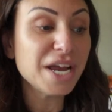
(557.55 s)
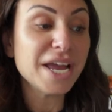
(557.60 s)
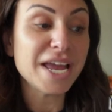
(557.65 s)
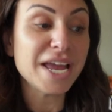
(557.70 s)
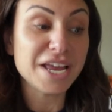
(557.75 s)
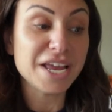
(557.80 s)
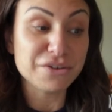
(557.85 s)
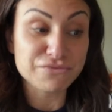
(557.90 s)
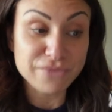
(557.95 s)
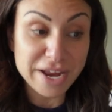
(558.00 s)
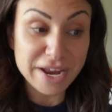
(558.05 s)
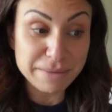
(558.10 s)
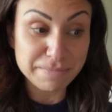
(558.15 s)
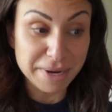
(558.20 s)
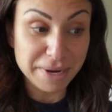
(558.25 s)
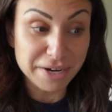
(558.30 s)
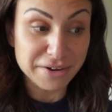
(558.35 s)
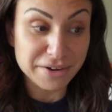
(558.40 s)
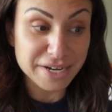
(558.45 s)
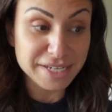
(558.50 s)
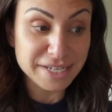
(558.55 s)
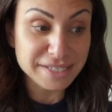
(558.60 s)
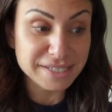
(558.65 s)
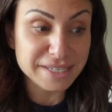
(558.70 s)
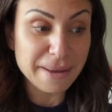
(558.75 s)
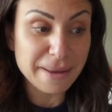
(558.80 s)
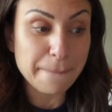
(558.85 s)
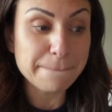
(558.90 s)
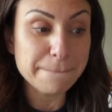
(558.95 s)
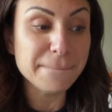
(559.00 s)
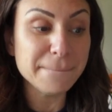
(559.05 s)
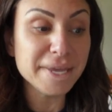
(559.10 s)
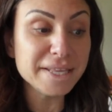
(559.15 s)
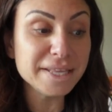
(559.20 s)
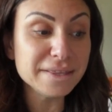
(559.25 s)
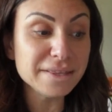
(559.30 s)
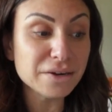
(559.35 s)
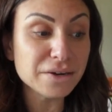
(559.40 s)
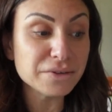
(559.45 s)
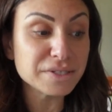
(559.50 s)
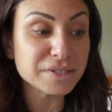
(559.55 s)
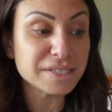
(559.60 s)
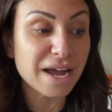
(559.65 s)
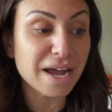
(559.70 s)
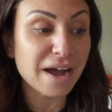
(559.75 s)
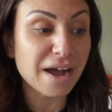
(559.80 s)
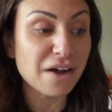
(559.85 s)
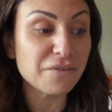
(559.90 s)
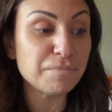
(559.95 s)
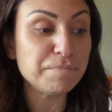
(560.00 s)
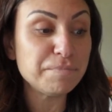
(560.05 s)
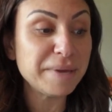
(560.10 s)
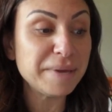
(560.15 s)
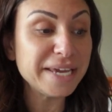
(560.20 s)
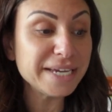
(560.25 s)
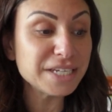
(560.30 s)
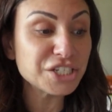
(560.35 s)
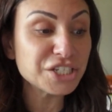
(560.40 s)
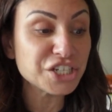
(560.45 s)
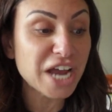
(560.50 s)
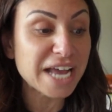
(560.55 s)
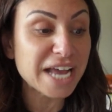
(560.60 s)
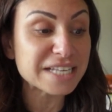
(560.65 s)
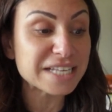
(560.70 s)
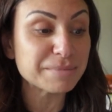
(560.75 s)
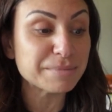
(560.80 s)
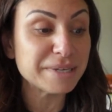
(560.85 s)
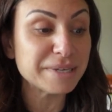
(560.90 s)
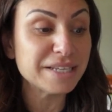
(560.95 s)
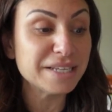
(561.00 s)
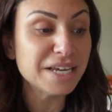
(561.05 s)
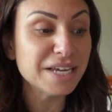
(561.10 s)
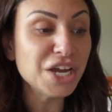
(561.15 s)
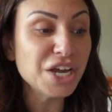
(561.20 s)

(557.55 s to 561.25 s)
and red berries, mid notes of pink jasmine,